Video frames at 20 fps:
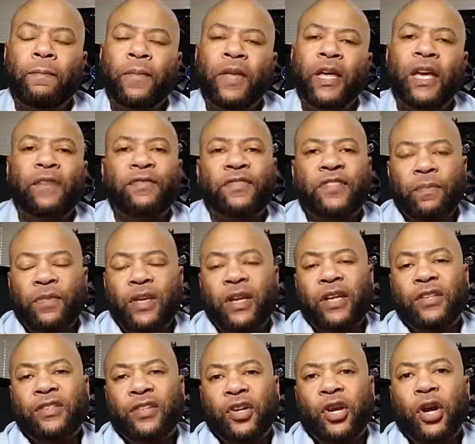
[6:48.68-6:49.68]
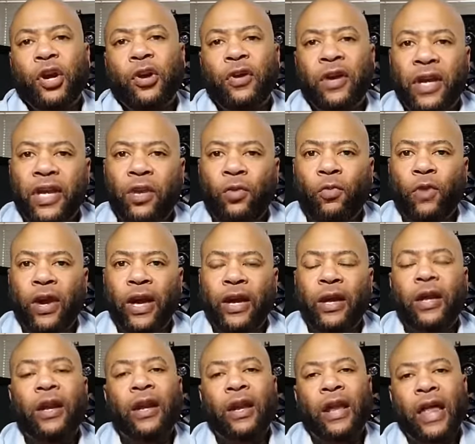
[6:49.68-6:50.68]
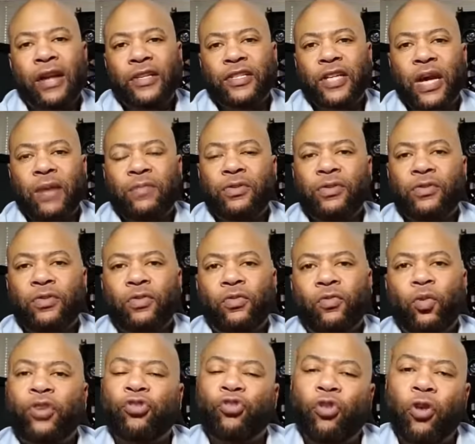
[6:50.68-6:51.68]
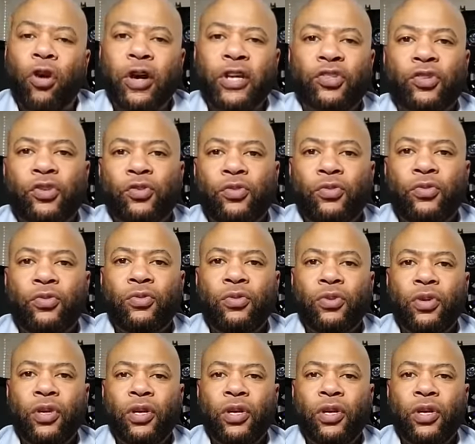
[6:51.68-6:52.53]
if something is occurring anyway, and a lot of times we're drawing to